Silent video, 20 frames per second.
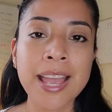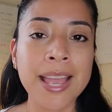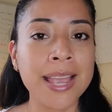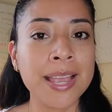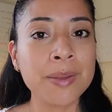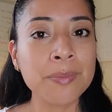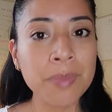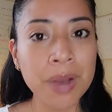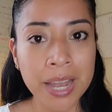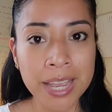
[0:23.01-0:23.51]

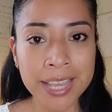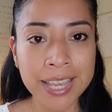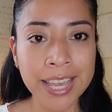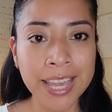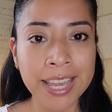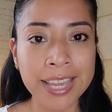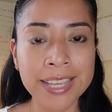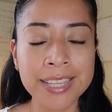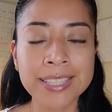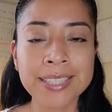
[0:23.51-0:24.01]
In my
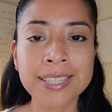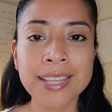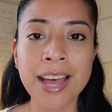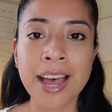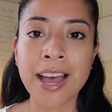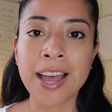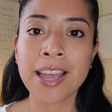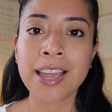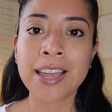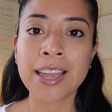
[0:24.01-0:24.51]
case,
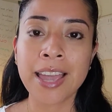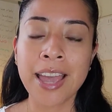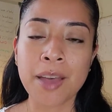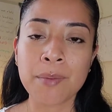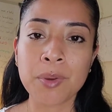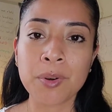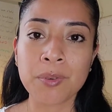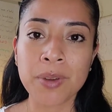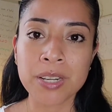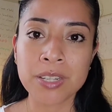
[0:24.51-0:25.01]
I
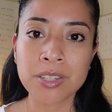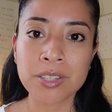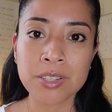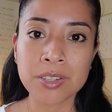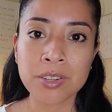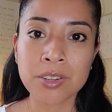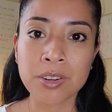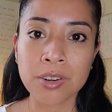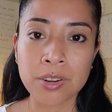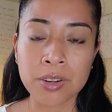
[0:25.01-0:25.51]
am a
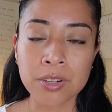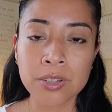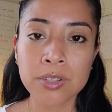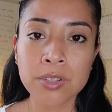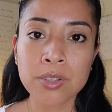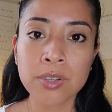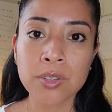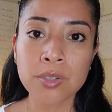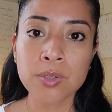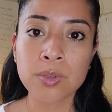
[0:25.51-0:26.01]
registered
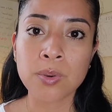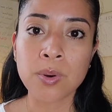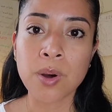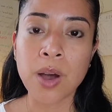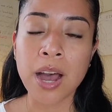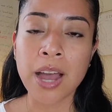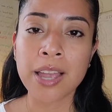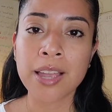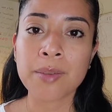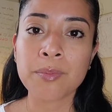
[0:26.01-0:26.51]
nurse, so
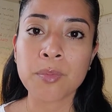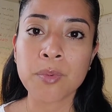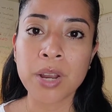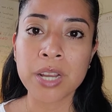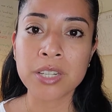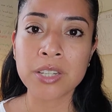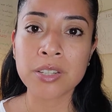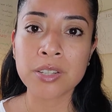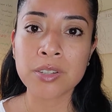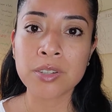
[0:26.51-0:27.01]
I am
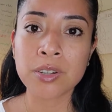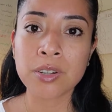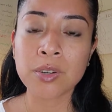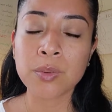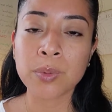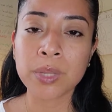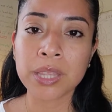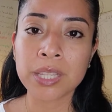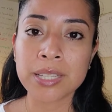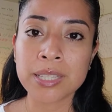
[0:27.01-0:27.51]

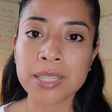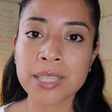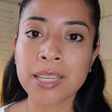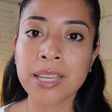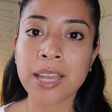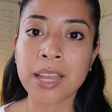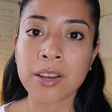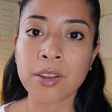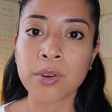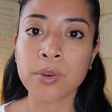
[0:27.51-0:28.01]
registered with the
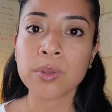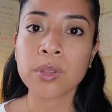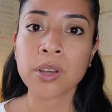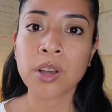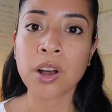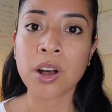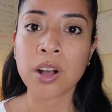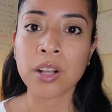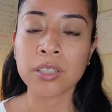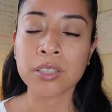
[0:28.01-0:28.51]
CNO, the
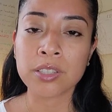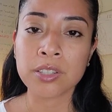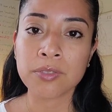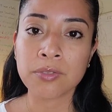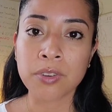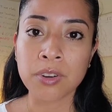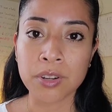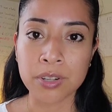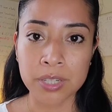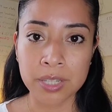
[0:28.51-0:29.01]
College
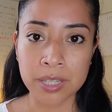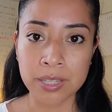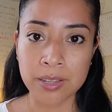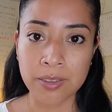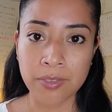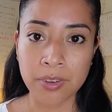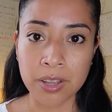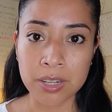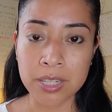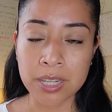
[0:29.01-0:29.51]
of Nurses
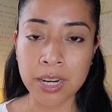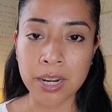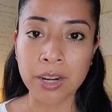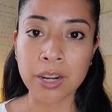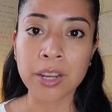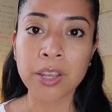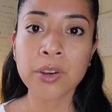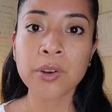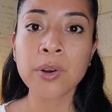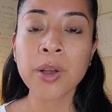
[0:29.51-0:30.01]
of
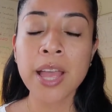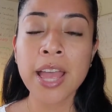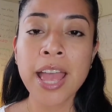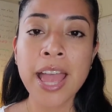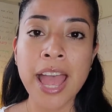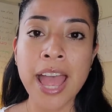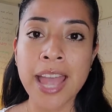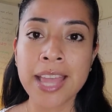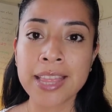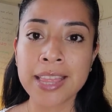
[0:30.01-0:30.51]
Ontario,
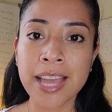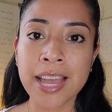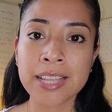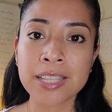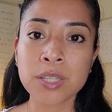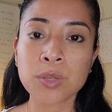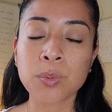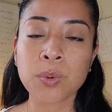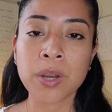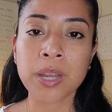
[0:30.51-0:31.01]
and
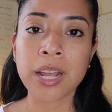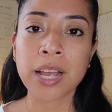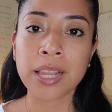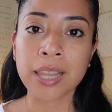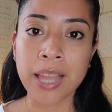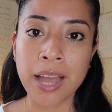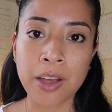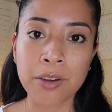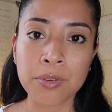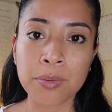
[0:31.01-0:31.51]
that's what
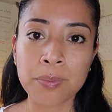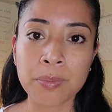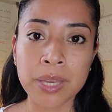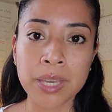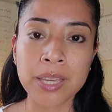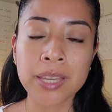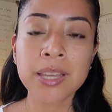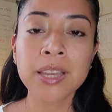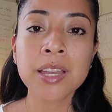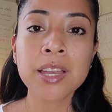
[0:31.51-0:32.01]
allowed
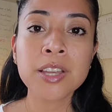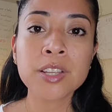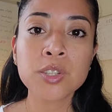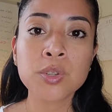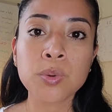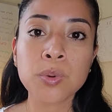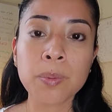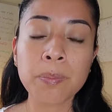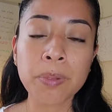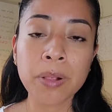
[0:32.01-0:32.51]
me
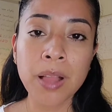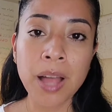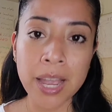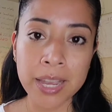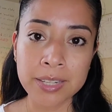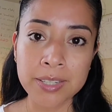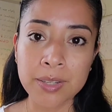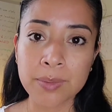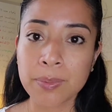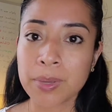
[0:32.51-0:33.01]
to
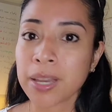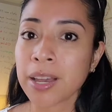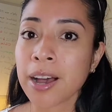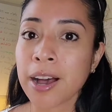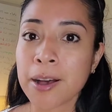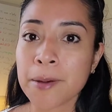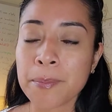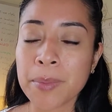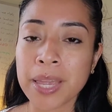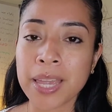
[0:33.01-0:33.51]
apply to
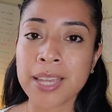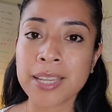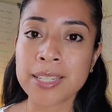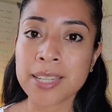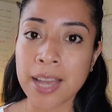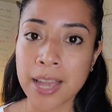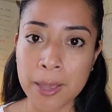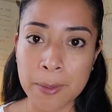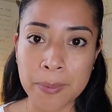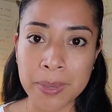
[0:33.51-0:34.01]
become a
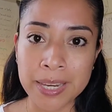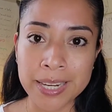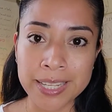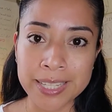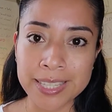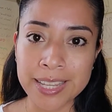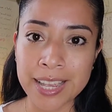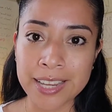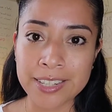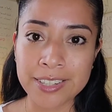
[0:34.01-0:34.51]

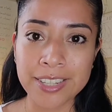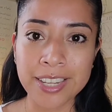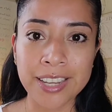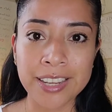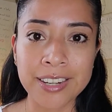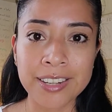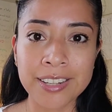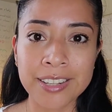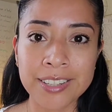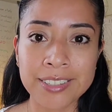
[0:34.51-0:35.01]
diabetes
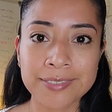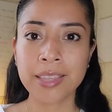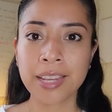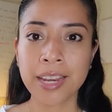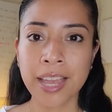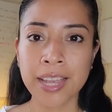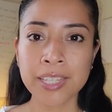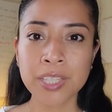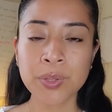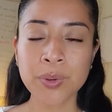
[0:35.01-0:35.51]
educator. The
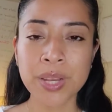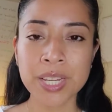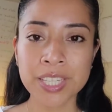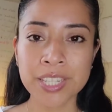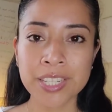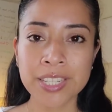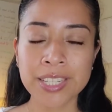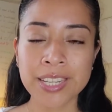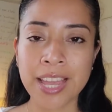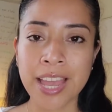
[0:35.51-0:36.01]
next
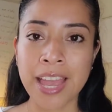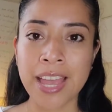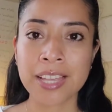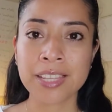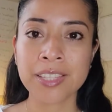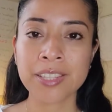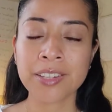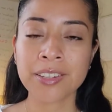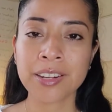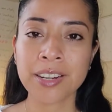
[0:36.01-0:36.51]
question to
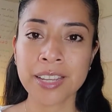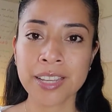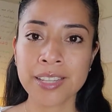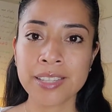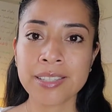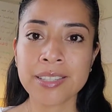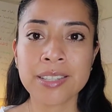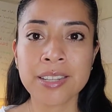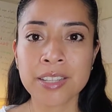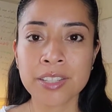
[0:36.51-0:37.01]
answer
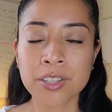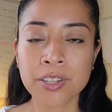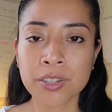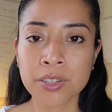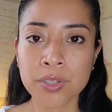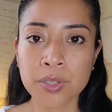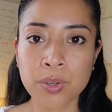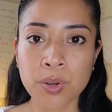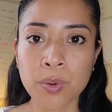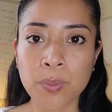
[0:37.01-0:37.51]
is, does your
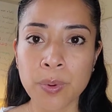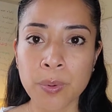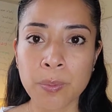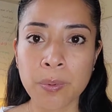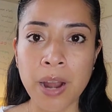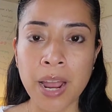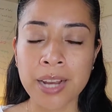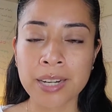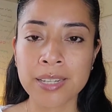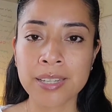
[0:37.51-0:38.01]
scope of
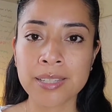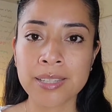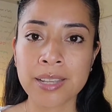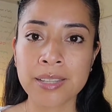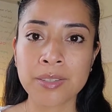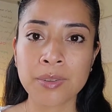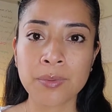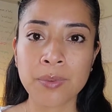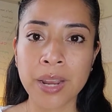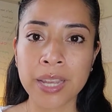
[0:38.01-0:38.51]
practice
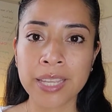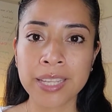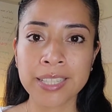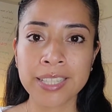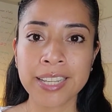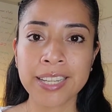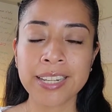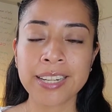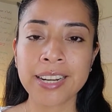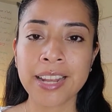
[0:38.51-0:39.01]
as a
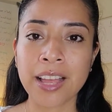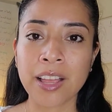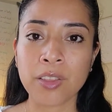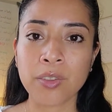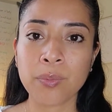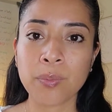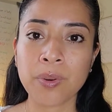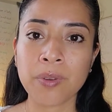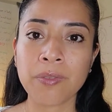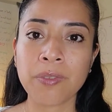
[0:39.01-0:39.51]
regulated
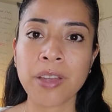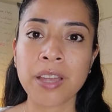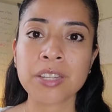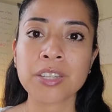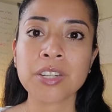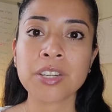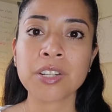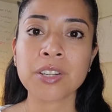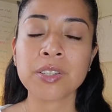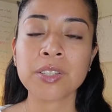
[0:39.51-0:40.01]
health
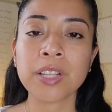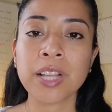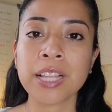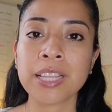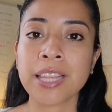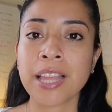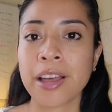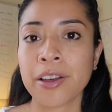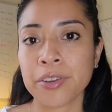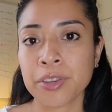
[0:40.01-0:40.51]
professional
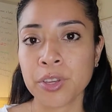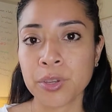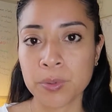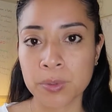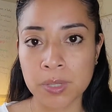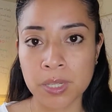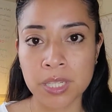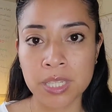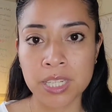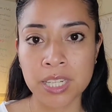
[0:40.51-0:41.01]
allow
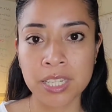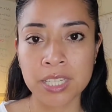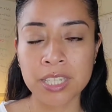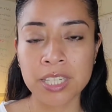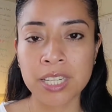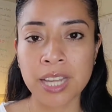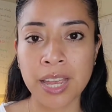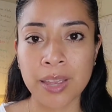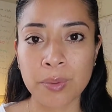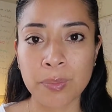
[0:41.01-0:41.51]
you to
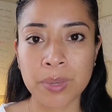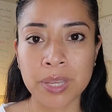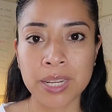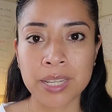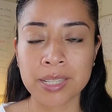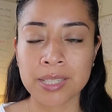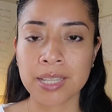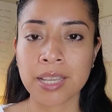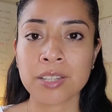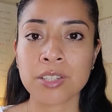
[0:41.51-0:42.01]
teach
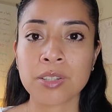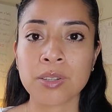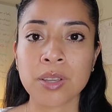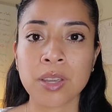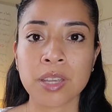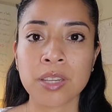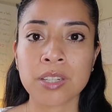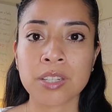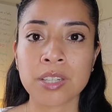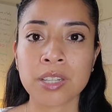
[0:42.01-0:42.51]
diabetes
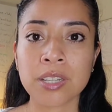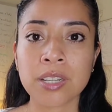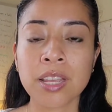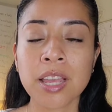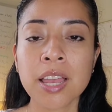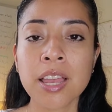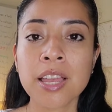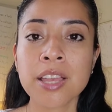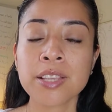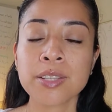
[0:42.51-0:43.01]
education?
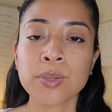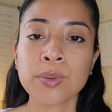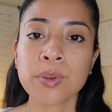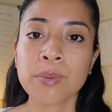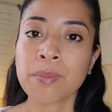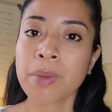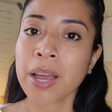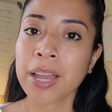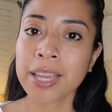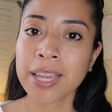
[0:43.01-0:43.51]
So
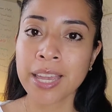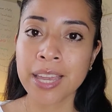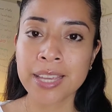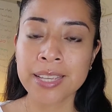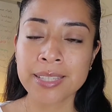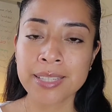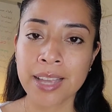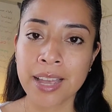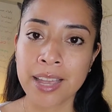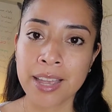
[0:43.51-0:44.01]
in my
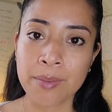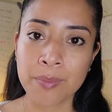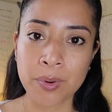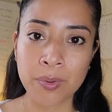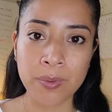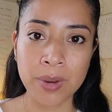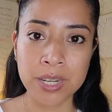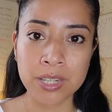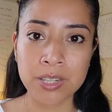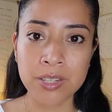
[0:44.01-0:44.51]
case, I am
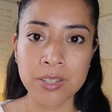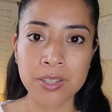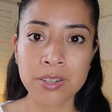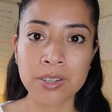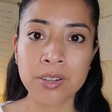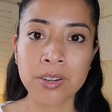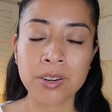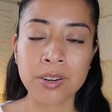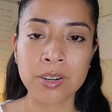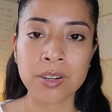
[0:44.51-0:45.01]
a
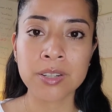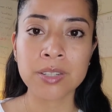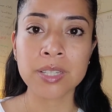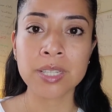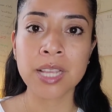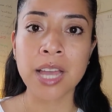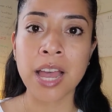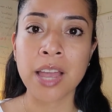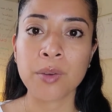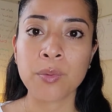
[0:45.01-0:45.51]
registered
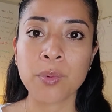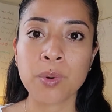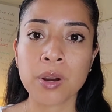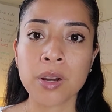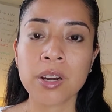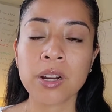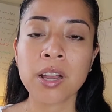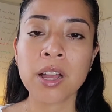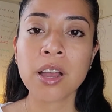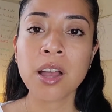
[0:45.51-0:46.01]
nurse. I
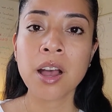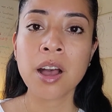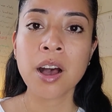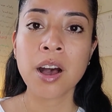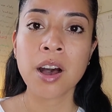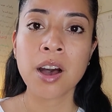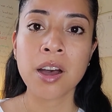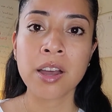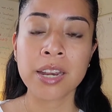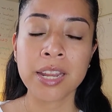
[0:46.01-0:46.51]
work
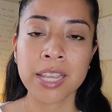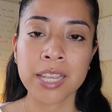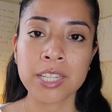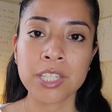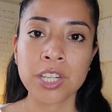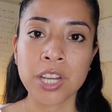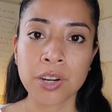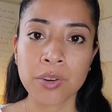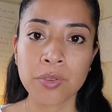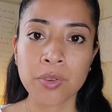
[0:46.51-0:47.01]
on a
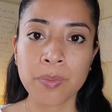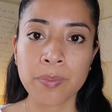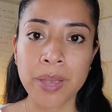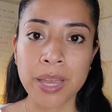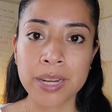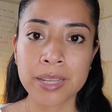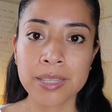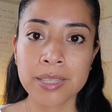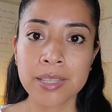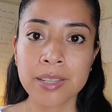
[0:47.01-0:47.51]
general
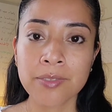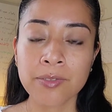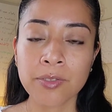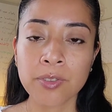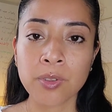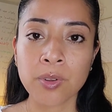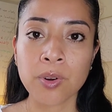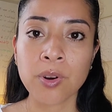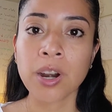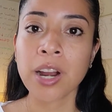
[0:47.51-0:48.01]
medicine
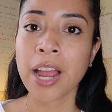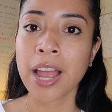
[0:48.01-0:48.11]
floor.